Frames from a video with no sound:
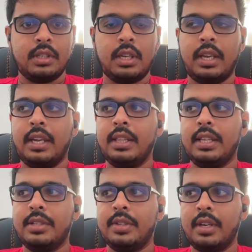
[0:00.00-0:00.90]
Like in
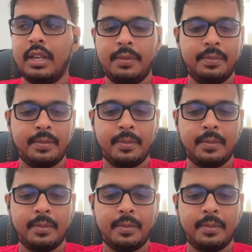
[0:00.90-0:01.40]
this way,